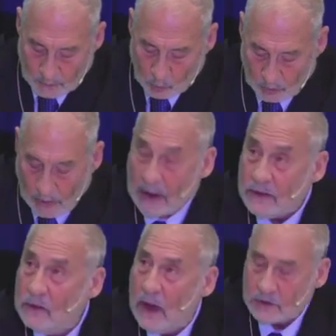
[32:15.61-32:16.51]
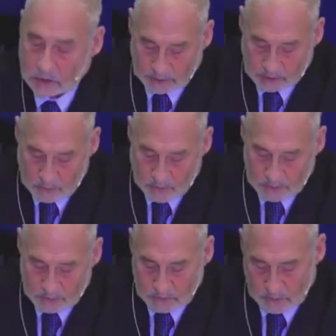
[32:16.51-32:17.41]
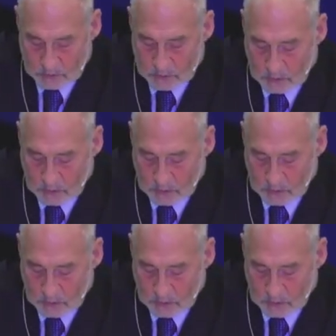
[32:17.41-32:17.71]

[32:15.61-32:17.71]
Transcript: that were ideologically committed